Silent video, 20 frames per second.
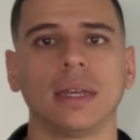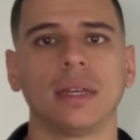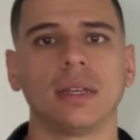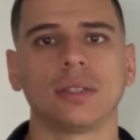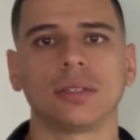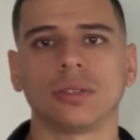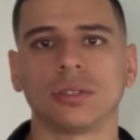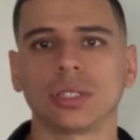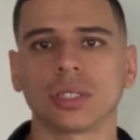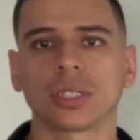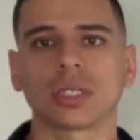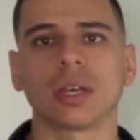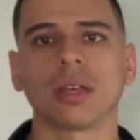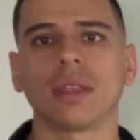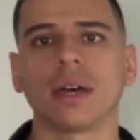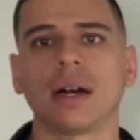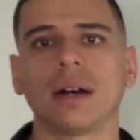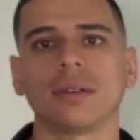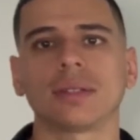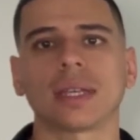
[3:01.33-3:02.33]
So just sell
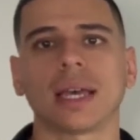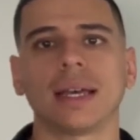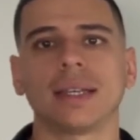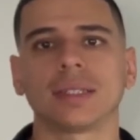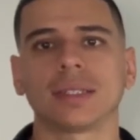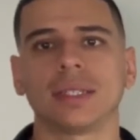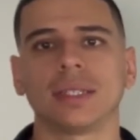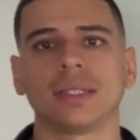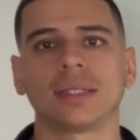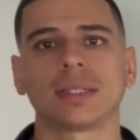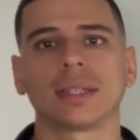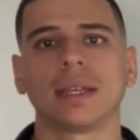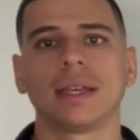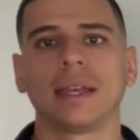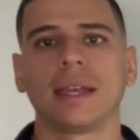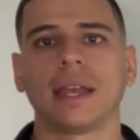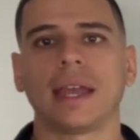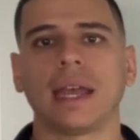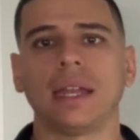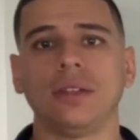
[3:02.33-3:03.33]
the house as is,
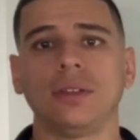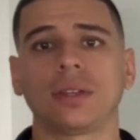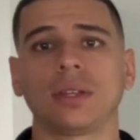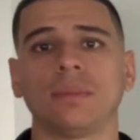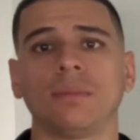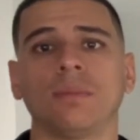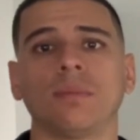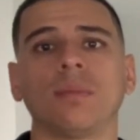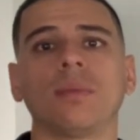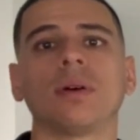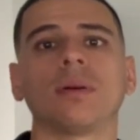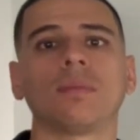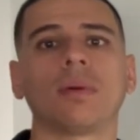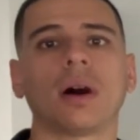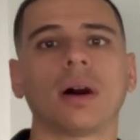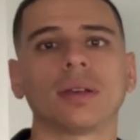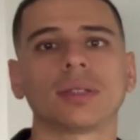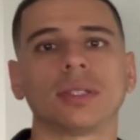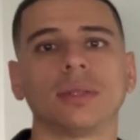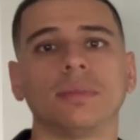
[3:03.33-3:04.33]
and you can
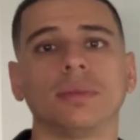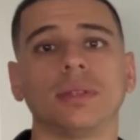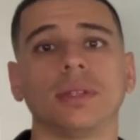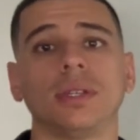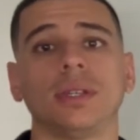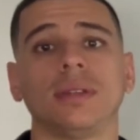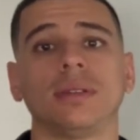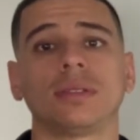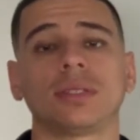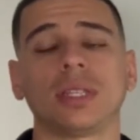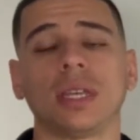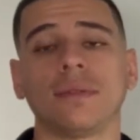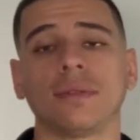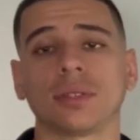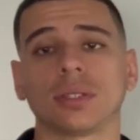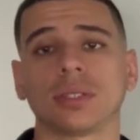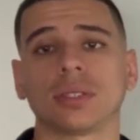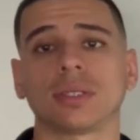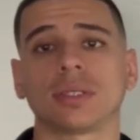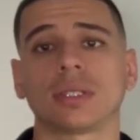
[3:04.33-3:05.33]
possibly save
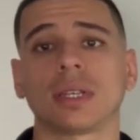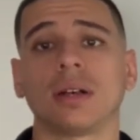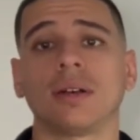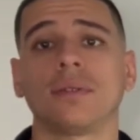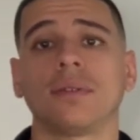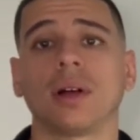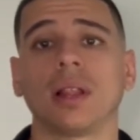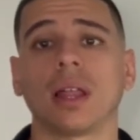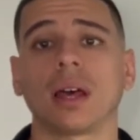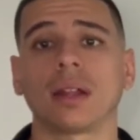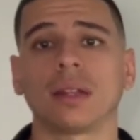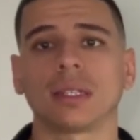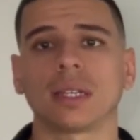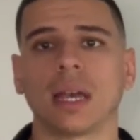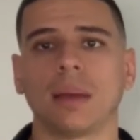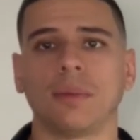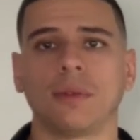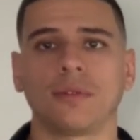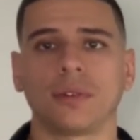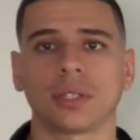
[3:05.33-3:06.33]
yourself a lot of time
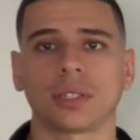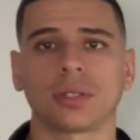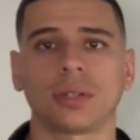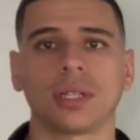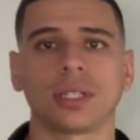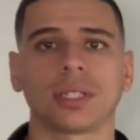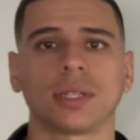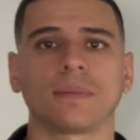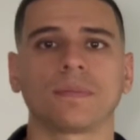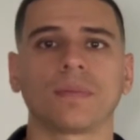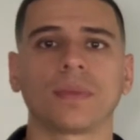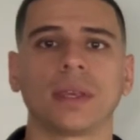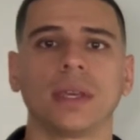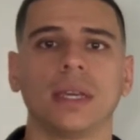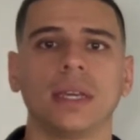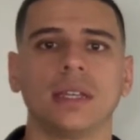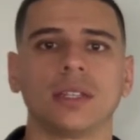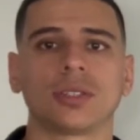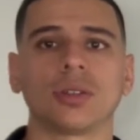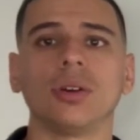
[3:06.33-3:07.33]
and frustration.
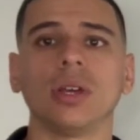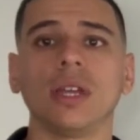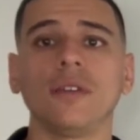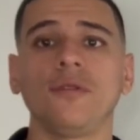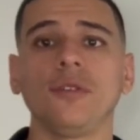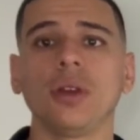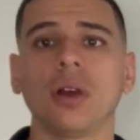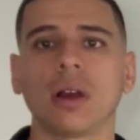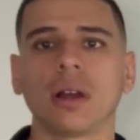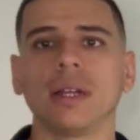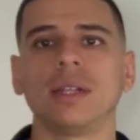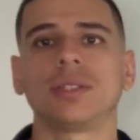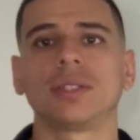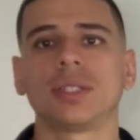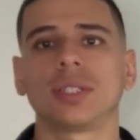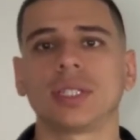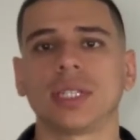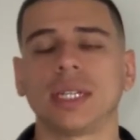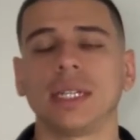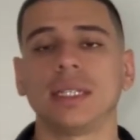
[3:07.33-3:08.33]
So if you are
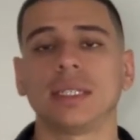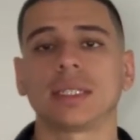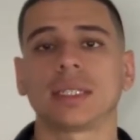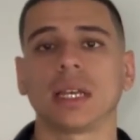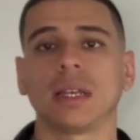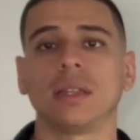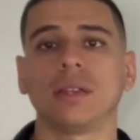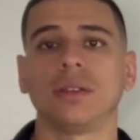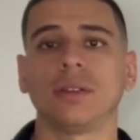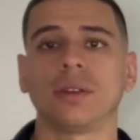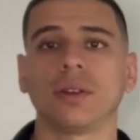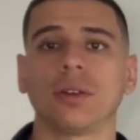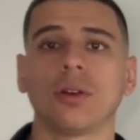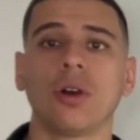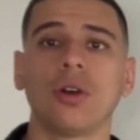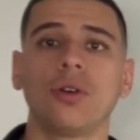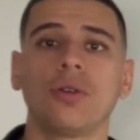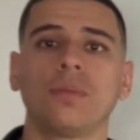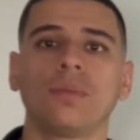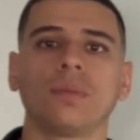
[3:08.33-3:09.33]
interested in selling your
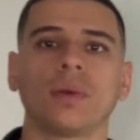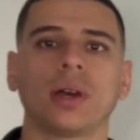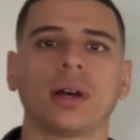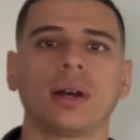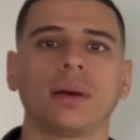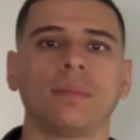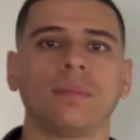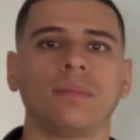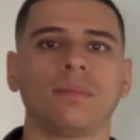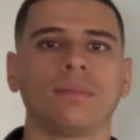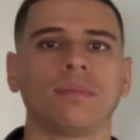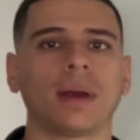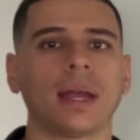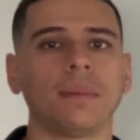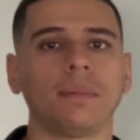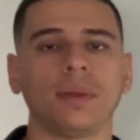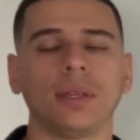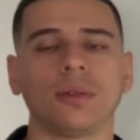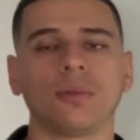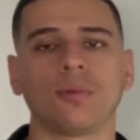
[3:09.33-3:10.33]
home,
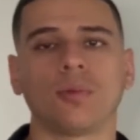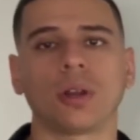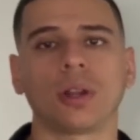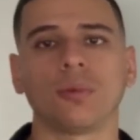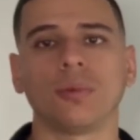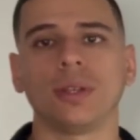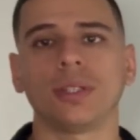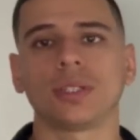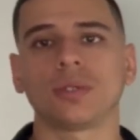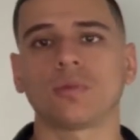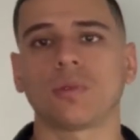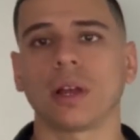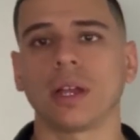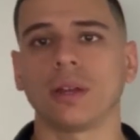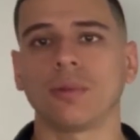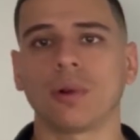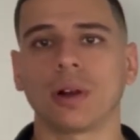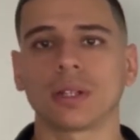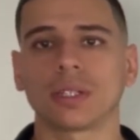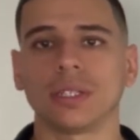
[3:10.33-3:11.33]
might be one of the reasons why
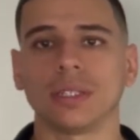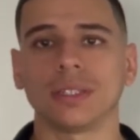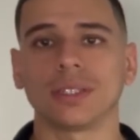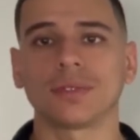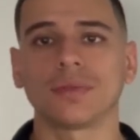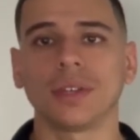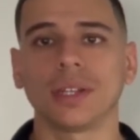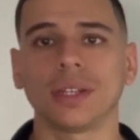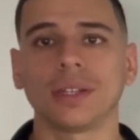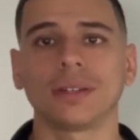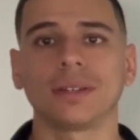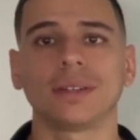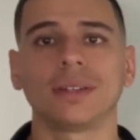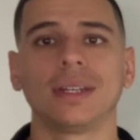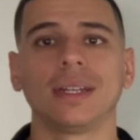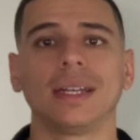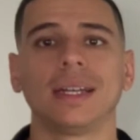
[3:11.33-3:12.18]
you're watching this video.